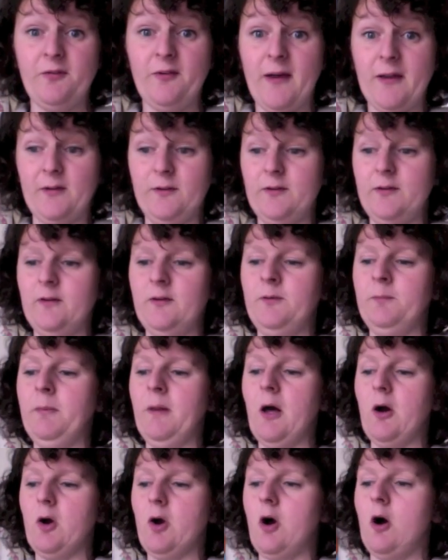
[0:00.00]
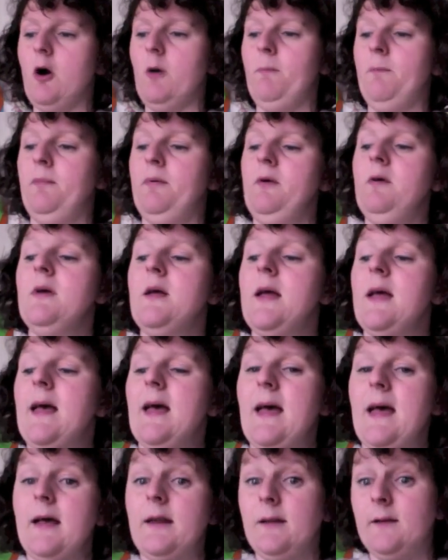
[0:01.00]
Fancies blog hop,
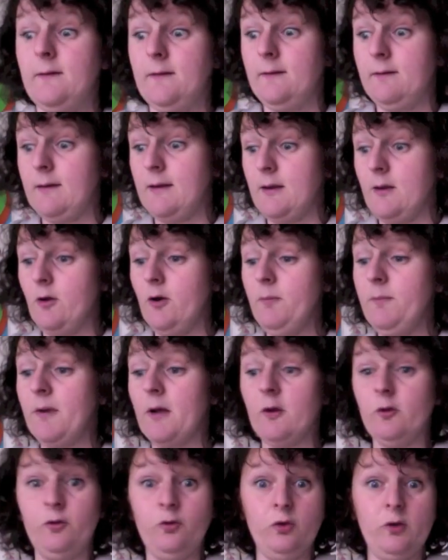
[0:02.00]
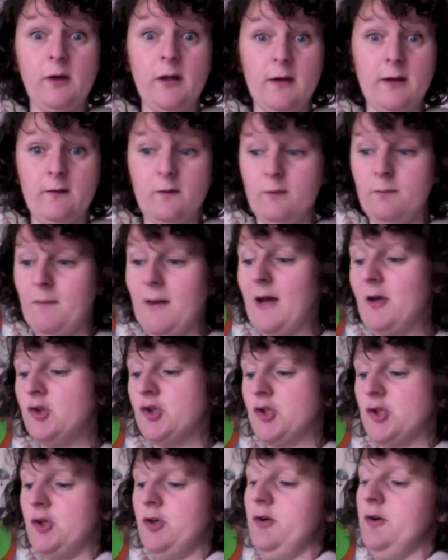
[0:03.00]
and it's here because today it's my
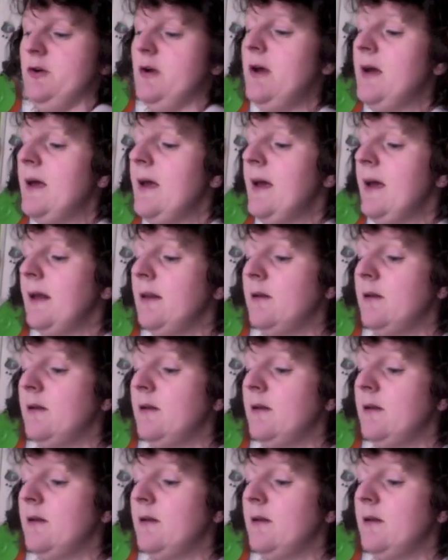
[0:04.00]
turn.